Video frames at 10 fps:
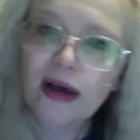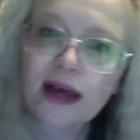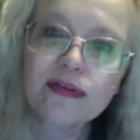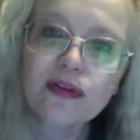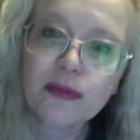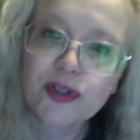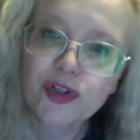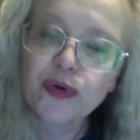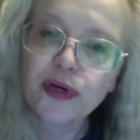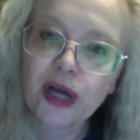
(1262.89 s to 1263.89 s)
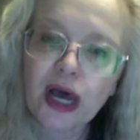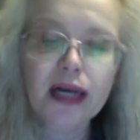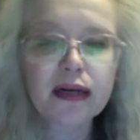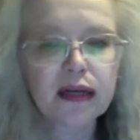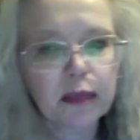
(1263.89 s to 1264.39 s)
so much going on,
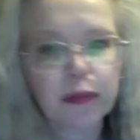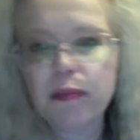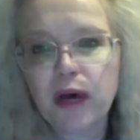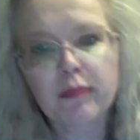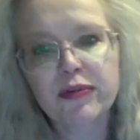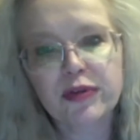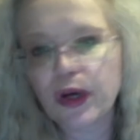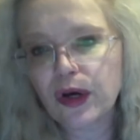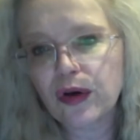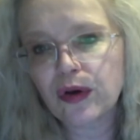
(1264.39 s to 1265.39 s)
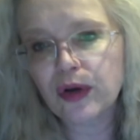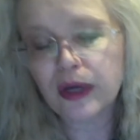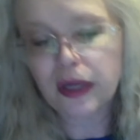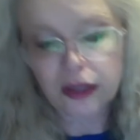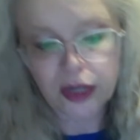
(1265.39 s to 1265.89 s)
and EB moms know
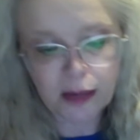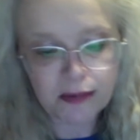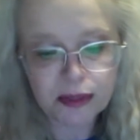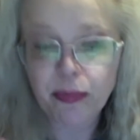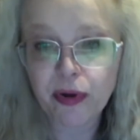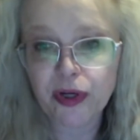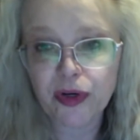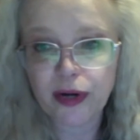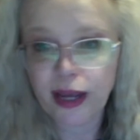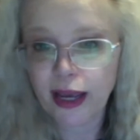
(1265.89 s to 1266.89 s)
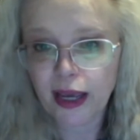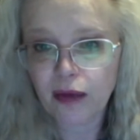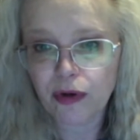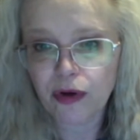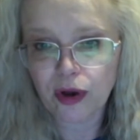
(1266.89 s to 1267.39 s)
there comes a point in your day
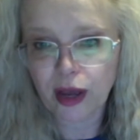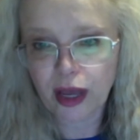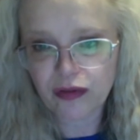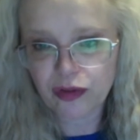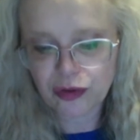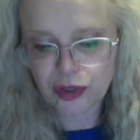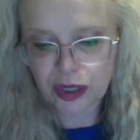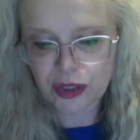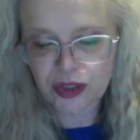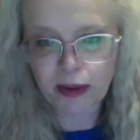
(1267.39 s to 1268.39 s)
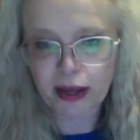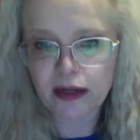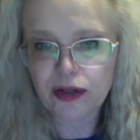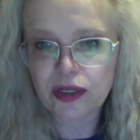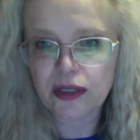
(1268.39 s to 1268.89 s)
when you'll have to change
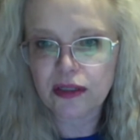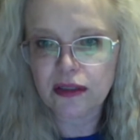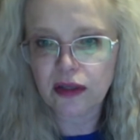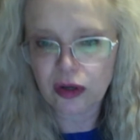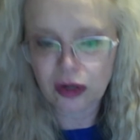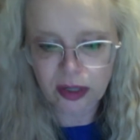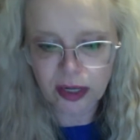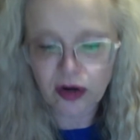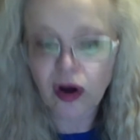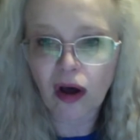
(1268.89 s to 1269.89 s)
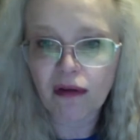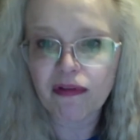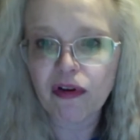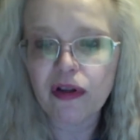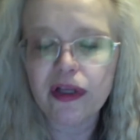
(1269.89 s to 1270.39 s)
bandages and they're looking
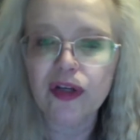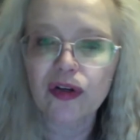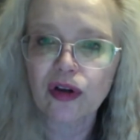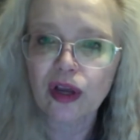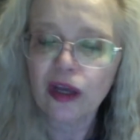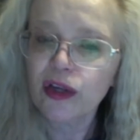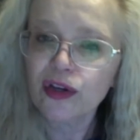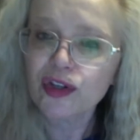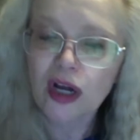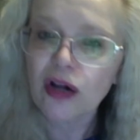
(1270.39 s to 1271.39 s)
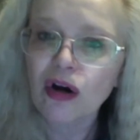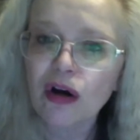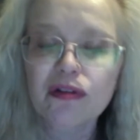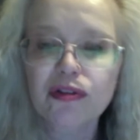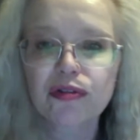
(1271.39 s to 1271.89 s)
awful, and your child
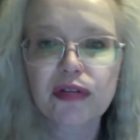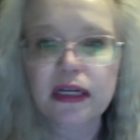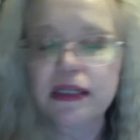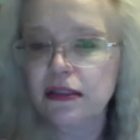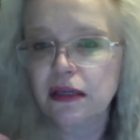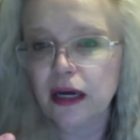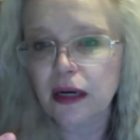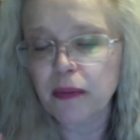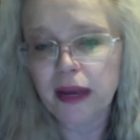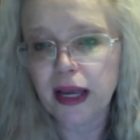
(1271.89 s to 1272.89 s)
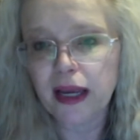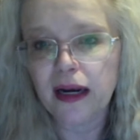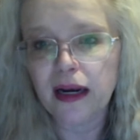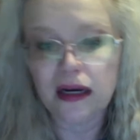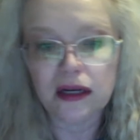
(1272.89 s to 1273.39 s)
calls you that he's in a lot of pain,
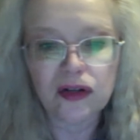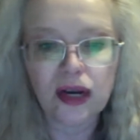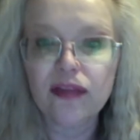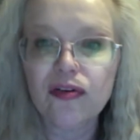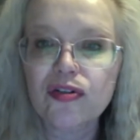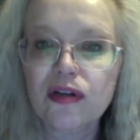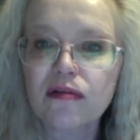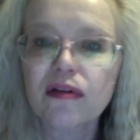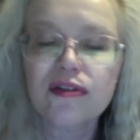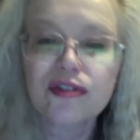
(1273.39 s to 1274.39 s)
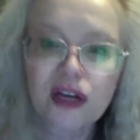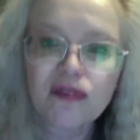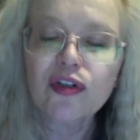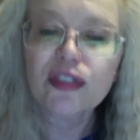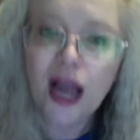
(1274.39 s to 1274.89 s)
and it's like there's
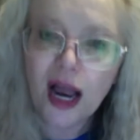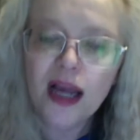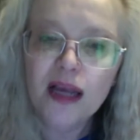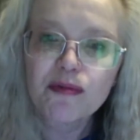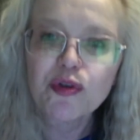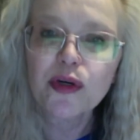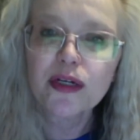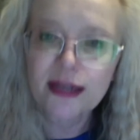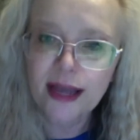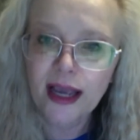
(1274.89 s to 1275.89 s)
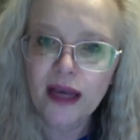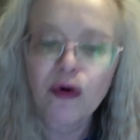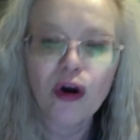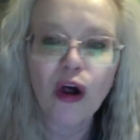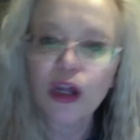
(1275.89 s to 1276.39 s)
several times during the day
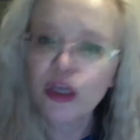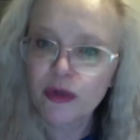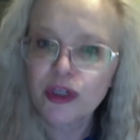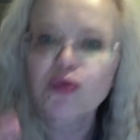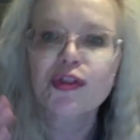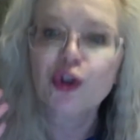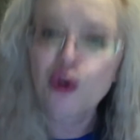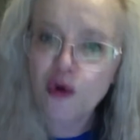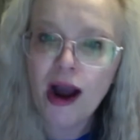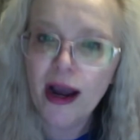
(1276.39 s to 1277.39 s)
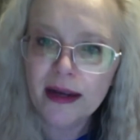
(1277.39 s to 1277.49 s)
where all you want to do is cry.